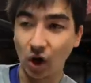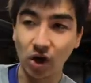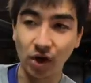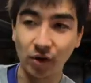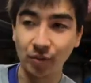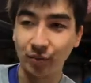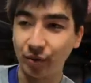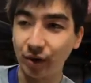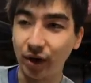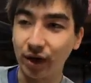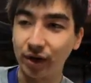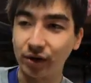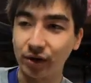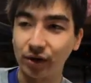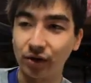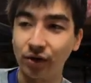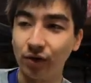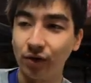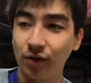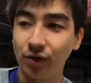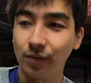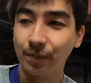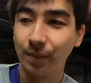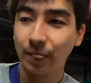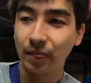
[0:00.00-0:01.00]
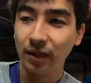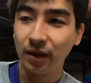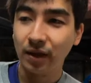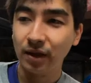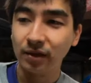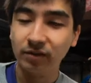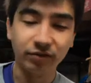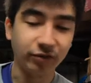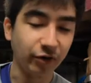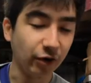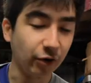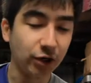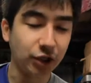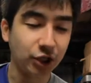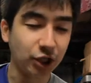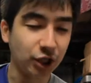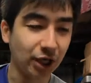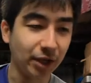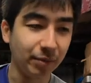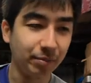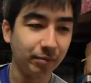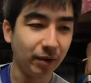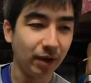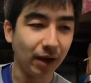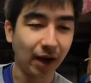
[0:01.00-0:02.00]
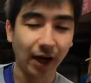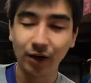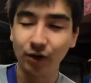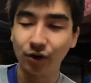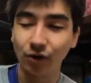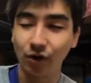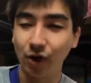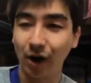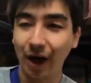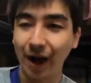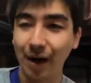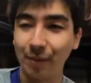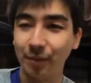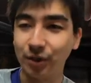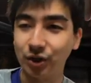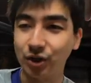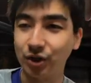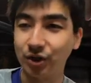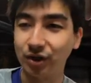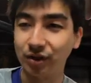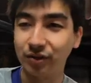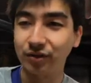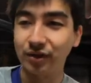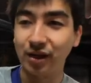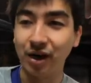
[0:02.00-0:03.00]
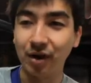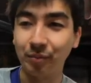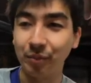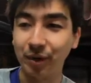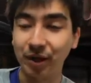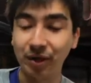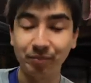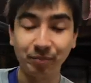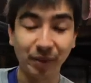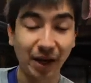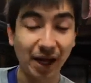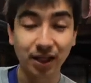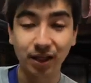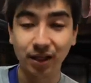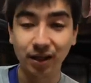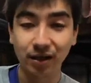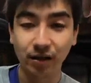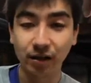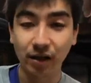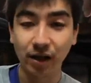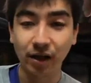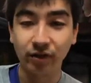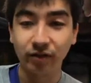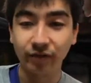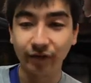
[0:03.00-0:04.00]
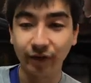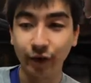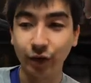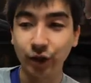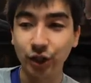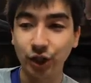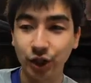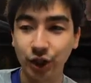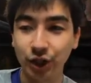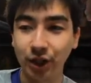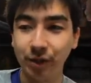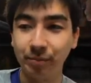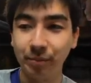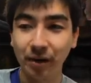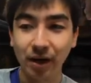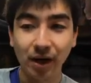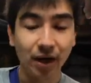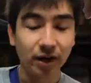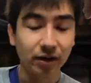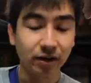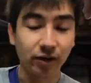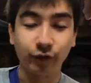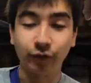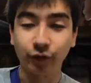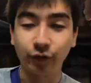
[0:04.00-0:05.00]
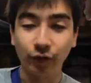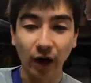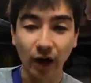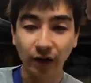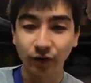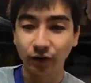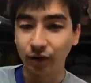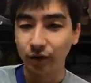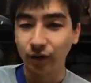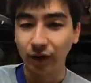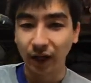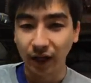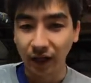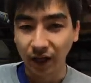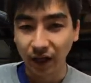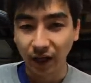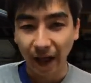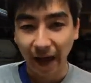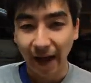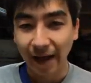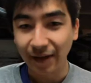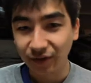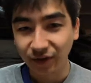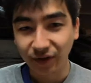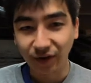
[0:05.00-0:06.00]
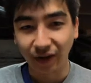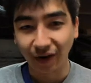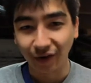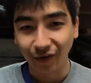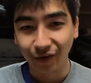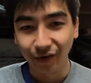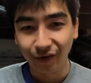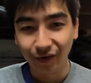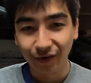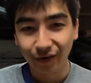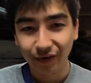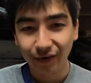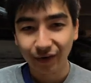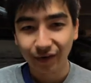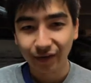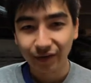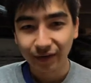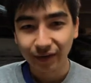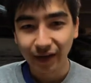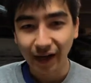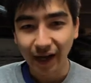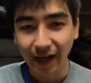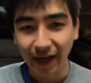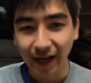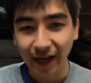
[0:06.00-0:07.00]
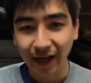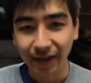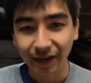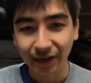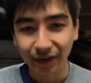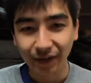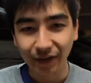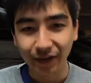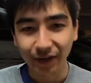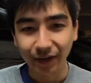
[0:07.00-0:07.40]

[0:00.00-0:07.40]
bread, you know? It's very cheap. I don't know how much it is now, but in back in the day, it's very cheap. The fries are like S tier. And